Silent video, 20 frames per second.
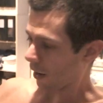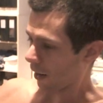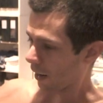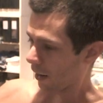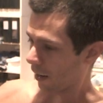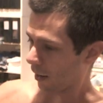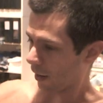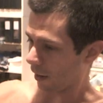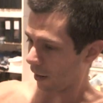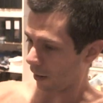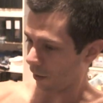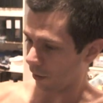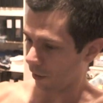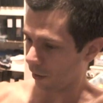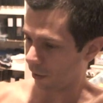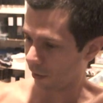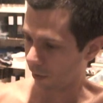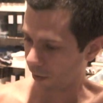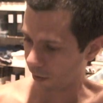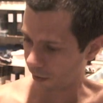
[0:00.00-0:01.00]

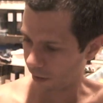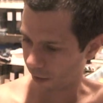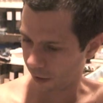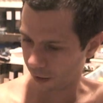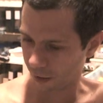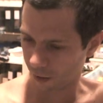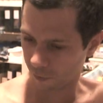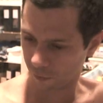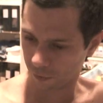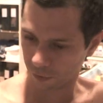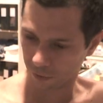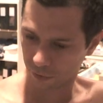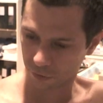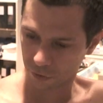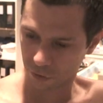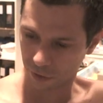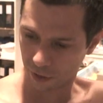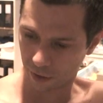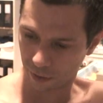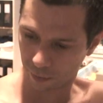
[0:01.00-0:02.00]
and I will
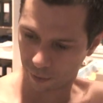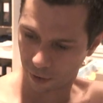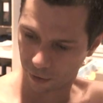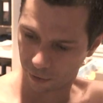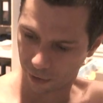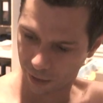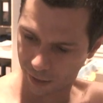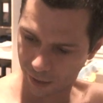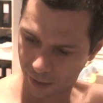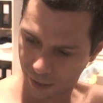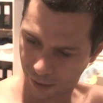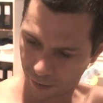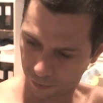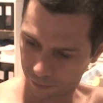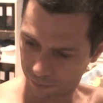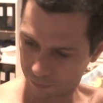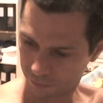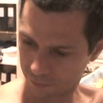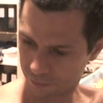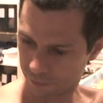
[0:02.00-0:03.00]
try them on right now.